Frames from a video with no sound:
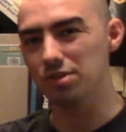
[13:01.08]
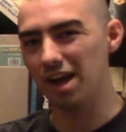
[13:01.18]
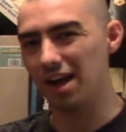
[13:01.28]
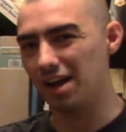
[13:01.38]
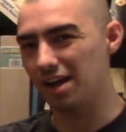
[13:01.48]

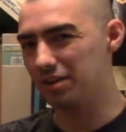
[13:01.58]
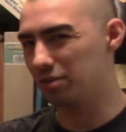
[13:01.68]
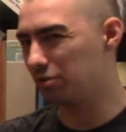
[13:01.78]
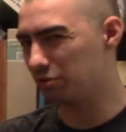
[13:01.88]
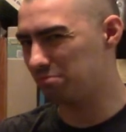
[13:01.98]

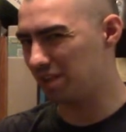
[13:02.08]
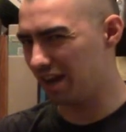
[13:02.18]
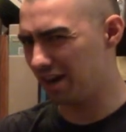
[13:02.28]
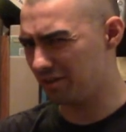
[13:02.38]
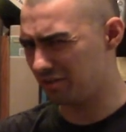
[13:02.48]
needle-nose
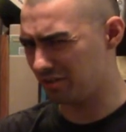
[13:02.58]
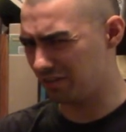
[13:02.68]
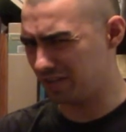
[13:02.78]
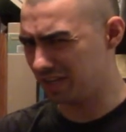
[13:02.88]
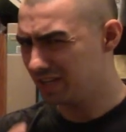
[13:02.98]
pliers or
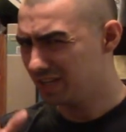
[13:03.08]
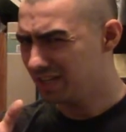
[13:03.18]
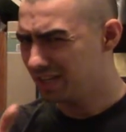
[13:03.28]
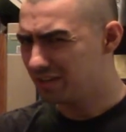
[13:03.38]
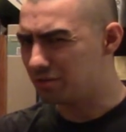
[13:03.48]
something
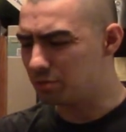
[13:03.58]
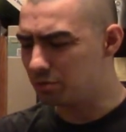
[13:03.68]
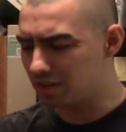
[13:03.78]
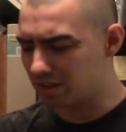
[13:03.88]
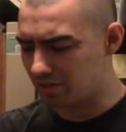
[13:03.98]

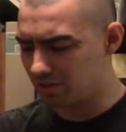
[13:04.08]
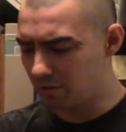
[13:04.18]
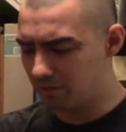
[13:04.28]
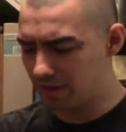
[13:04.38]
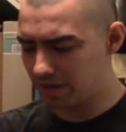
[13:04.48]
to get this a
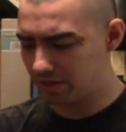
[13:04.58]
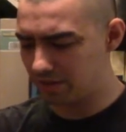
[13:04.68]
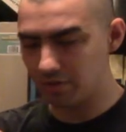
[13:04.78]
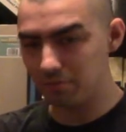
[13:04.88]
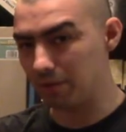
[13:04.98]
little
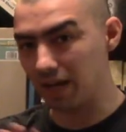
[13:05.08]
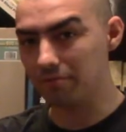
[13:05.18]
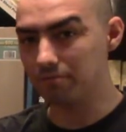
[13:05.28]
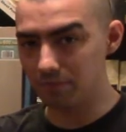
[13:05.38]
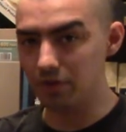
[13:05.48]
fixed.
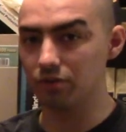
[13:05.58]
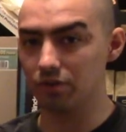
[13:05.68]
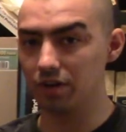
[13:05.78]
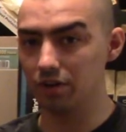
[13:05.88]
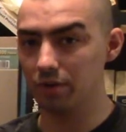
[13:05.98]
But there is
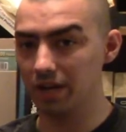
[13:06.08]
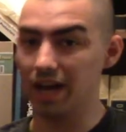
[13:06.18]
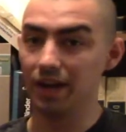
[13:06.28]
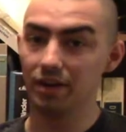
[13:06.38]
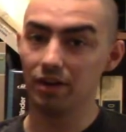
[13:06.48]
another way,
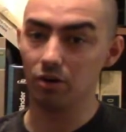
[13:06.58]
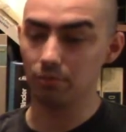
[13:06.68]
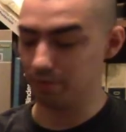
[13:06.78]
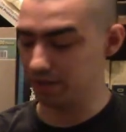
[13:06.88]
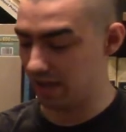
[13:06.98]
I know,
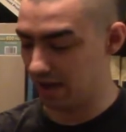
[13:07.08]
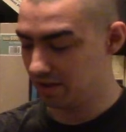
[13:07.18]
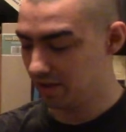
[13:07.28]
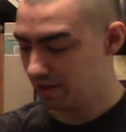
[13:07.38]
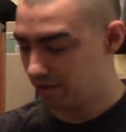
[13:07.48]
but yeah.
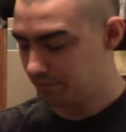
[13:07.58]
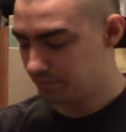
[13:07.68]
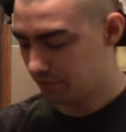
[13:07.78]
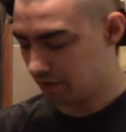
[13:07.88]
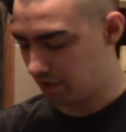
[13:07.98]

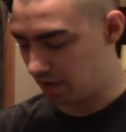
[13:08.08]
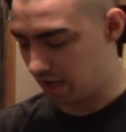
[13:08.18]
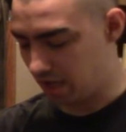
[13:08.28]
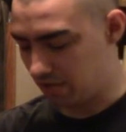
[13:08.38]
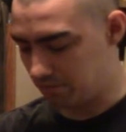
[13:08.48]

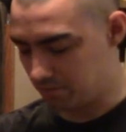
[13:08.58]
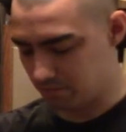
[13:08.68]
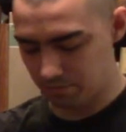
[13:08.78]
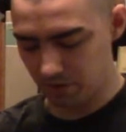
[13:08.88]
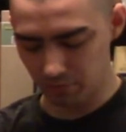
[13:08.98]
But
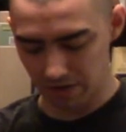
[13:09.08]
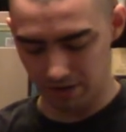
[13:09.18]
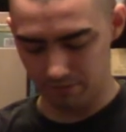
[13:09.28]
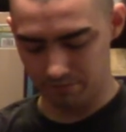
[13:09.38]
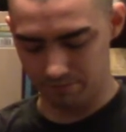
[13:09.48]
as
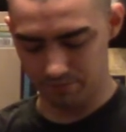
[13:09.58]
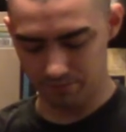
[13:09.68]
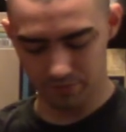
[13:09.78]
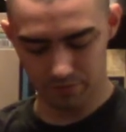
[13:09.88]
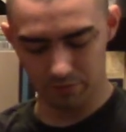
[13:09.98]
well,
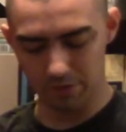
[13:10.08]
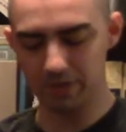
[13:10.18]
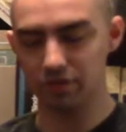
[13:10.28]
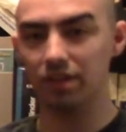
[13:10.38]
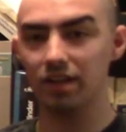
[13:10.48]
one
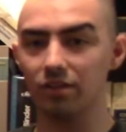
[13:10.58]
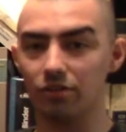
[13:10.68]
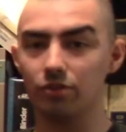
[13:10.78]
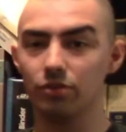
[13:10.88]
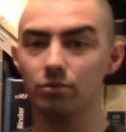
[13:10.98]
major thing is
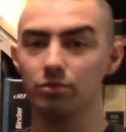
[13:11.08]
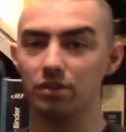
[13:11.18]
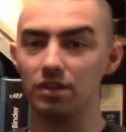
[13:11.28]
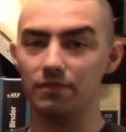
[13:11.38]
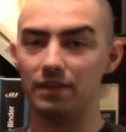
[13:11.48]
also
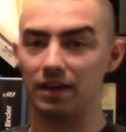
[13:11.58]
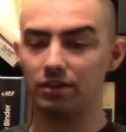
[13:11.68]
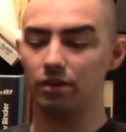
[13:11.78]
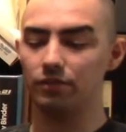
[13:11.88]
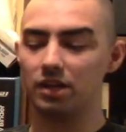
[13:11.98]
the
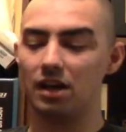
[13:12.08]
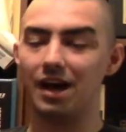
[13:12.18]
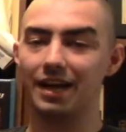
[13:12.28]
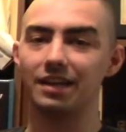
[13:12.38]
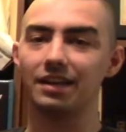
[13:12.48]
effect of the
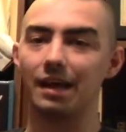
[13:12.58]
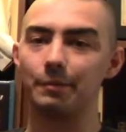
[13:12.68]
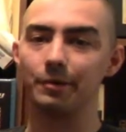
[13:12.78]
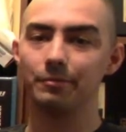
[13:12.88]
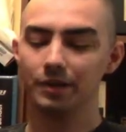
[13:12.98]
cocking
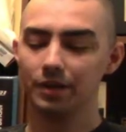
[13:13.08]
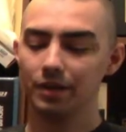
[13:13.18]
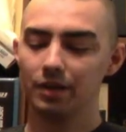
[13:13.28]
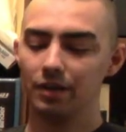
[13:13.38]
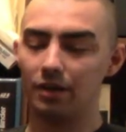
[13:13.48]
hammer.
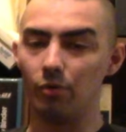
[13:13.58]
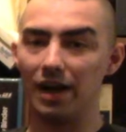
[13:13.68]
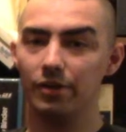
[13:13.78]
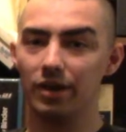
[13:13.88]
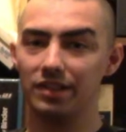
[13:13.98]
Now,
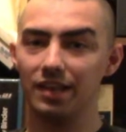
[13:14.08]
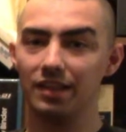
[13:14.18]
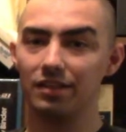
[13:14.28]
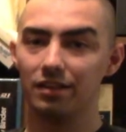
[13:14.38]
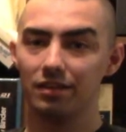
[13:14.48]
why do I say
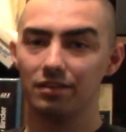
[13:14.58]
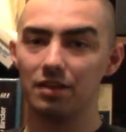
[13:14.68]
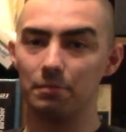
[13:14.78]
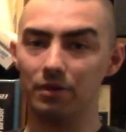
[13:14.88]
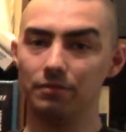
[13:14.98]
this?
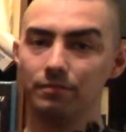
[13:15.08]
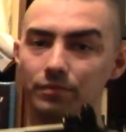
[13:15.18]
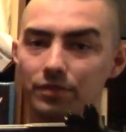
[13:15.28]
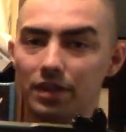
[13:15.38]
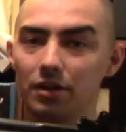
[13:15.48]
Simple.
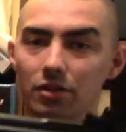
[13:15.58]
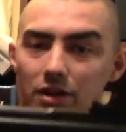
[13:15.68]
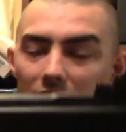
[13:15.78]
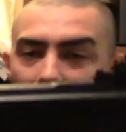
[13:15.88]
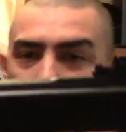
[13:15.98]
Take a look